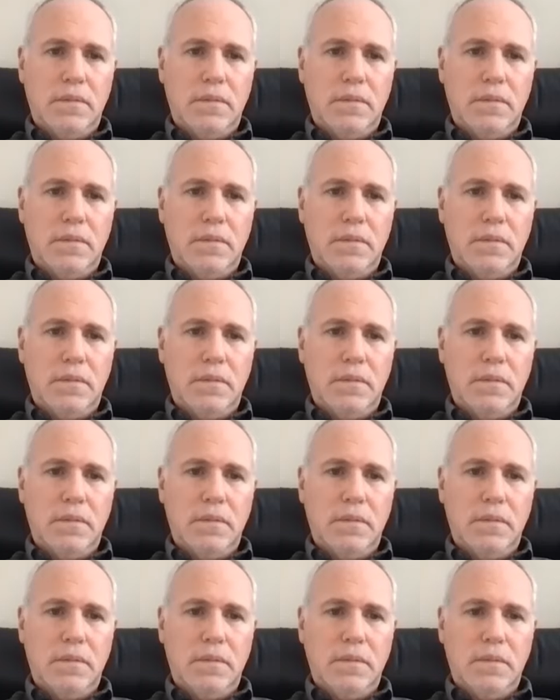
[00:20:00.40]

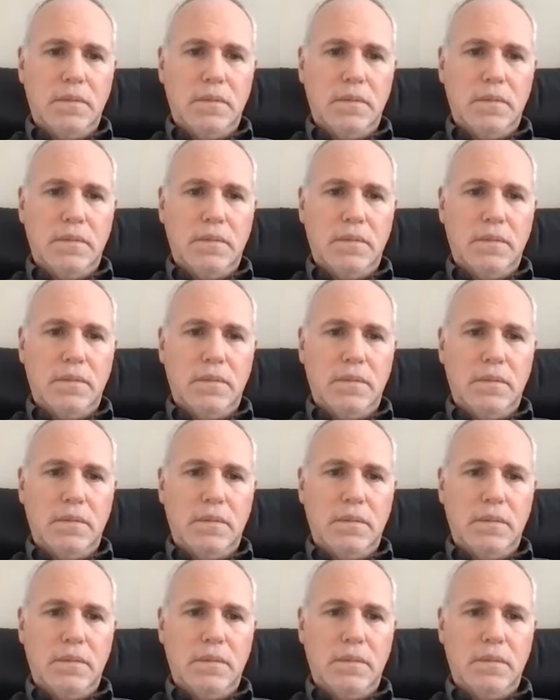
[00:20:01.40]

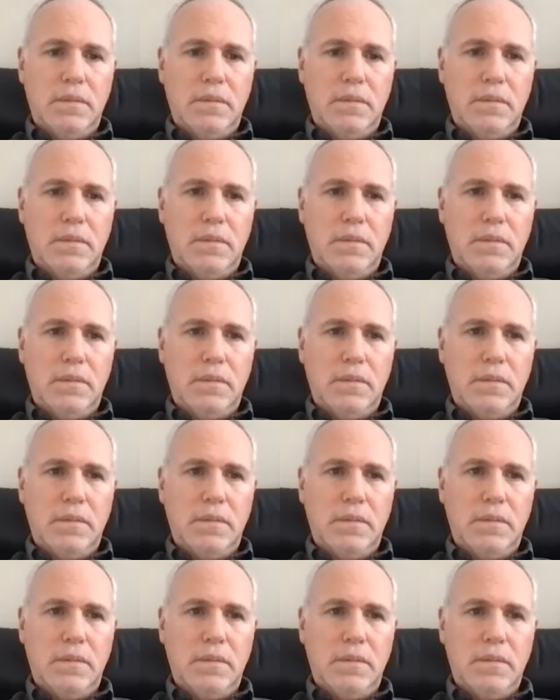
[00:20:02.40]

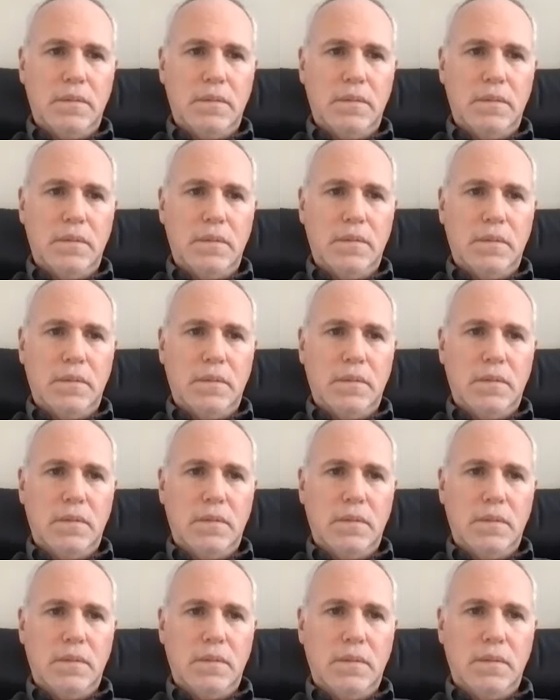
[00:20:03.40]

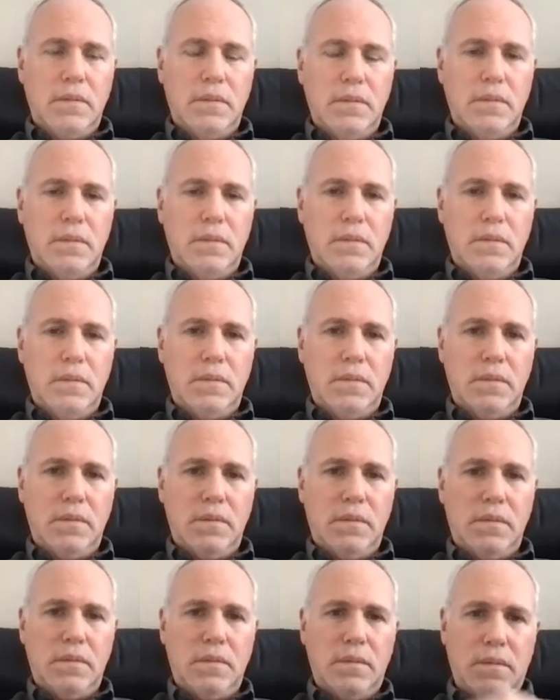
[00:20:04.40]

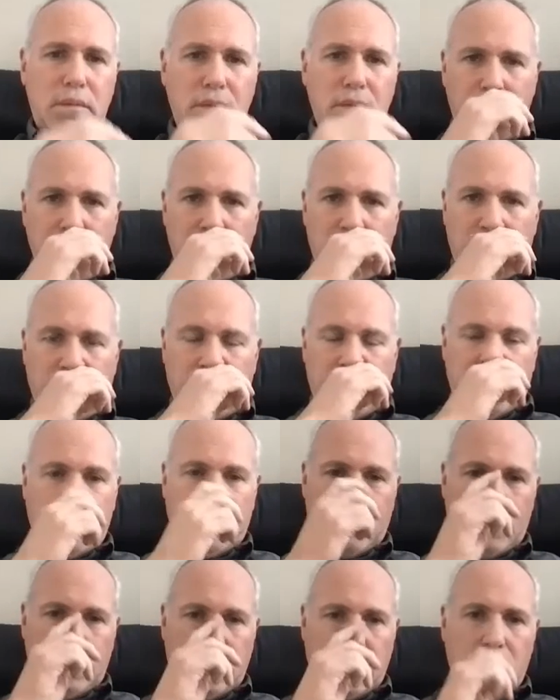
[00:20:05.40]

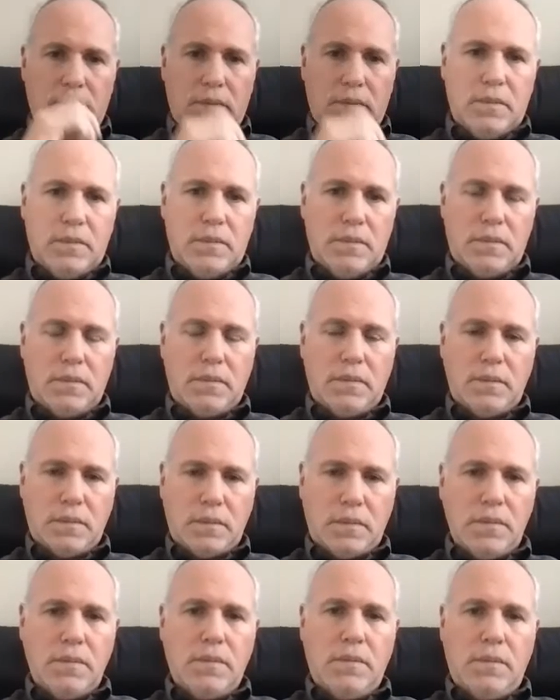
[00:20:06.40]

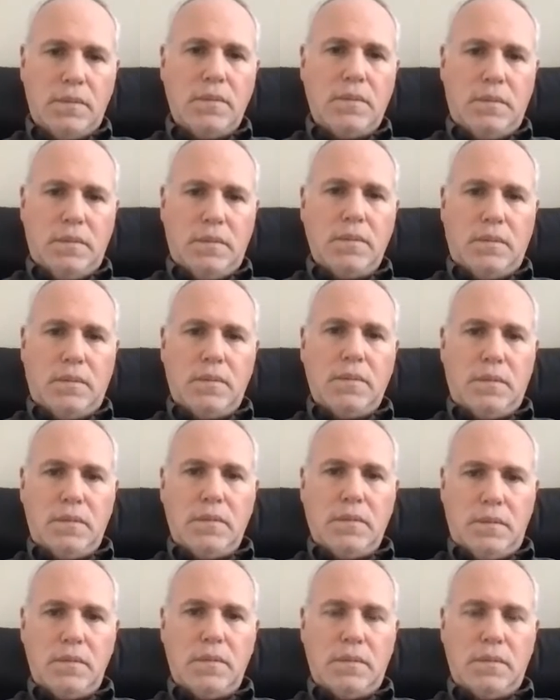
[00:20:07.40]
The person shown says nothing.